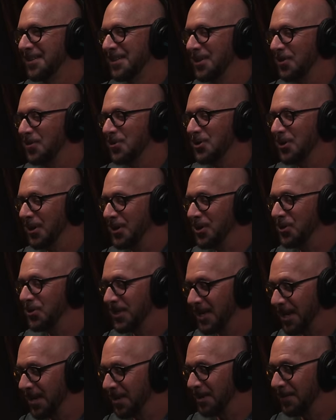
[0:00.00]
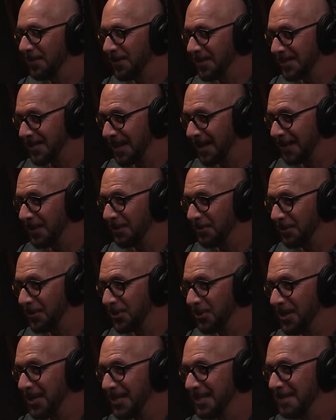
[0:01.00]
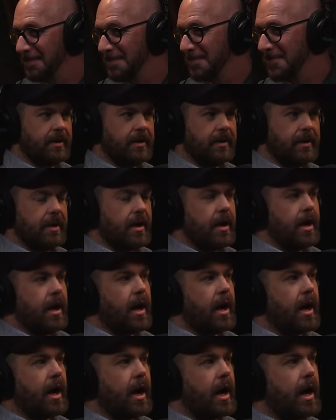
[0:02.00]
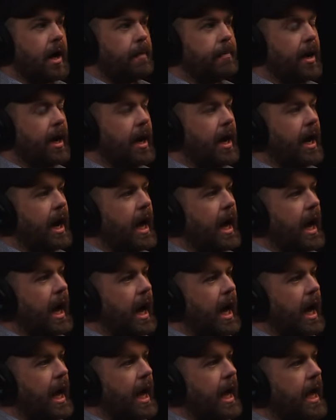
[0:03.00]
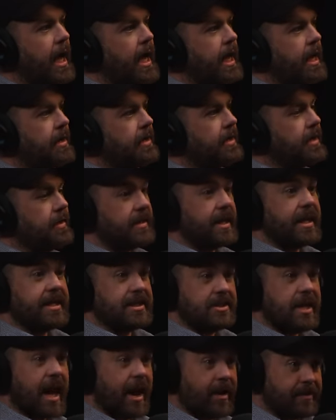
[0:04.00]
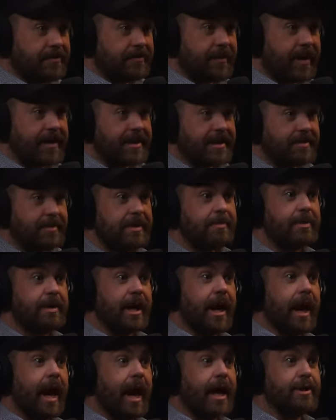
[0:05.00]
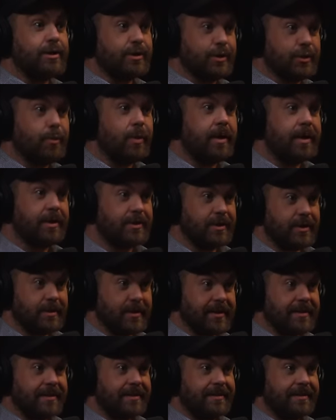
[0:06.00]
So, so are you scared of a silent retreat? Um, I it's terrifying to me, but I, I do want to do it.